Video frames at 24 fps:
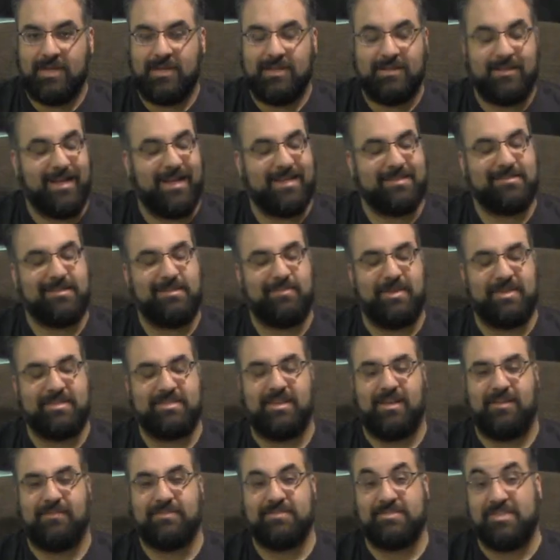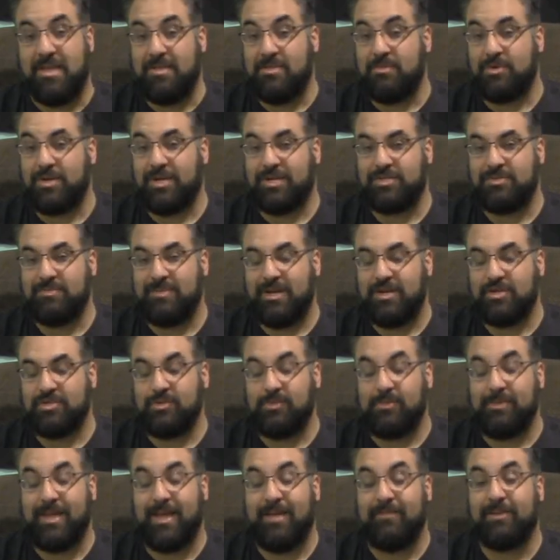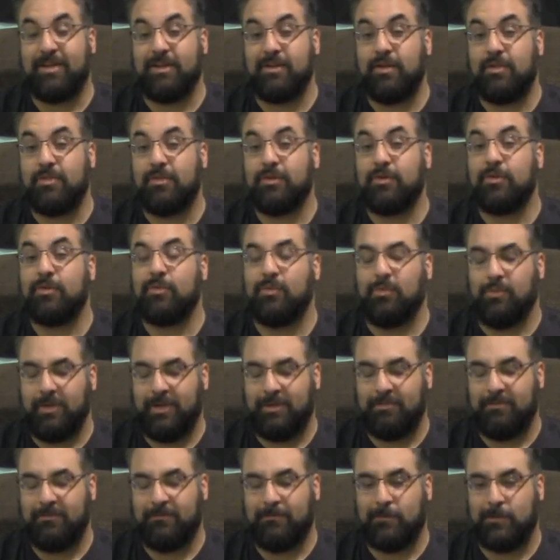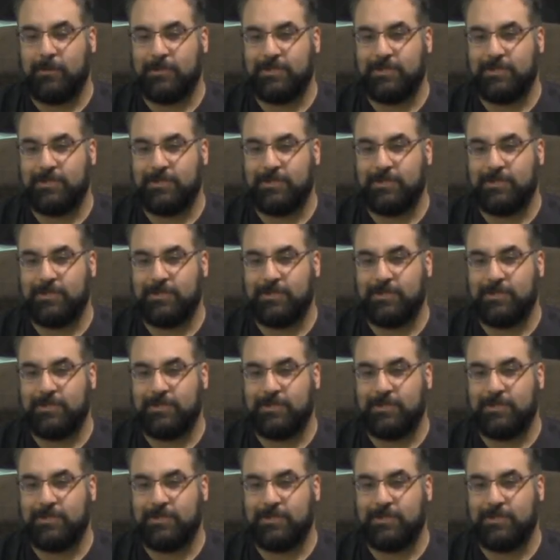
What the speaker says: Lastly, myself and Sam, the production manager, will be having another week before